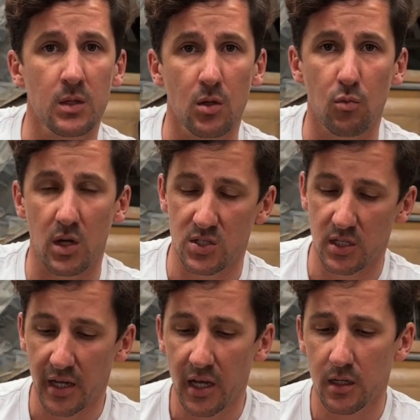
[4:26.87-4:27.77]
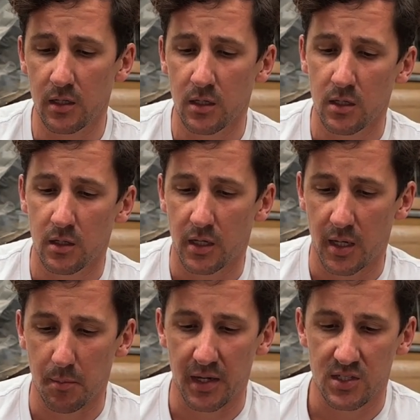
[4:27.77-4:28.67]
rusted out,
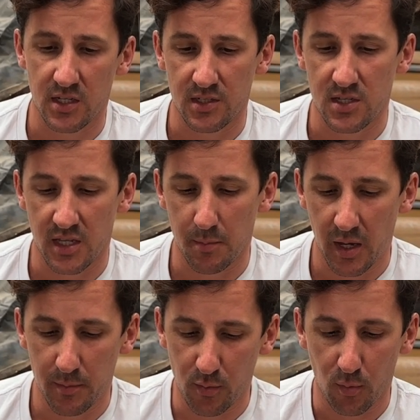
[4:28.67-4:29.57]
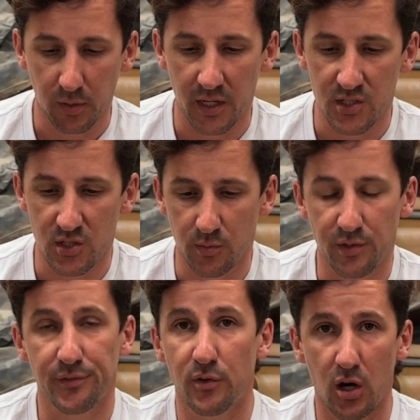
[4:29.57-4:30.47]
it makes sense that they maybe replaced it with a
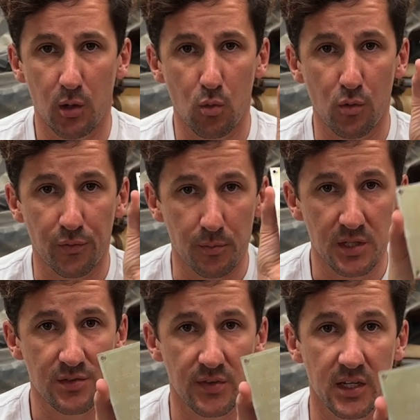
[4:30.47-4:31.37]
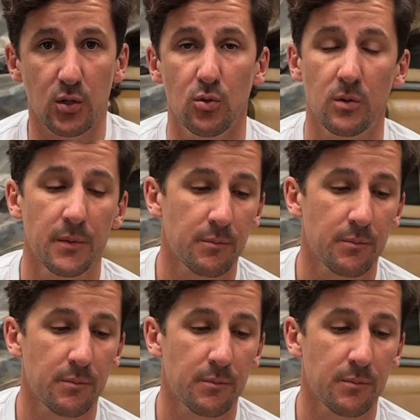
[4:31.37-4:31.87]
firewall from this vehicle,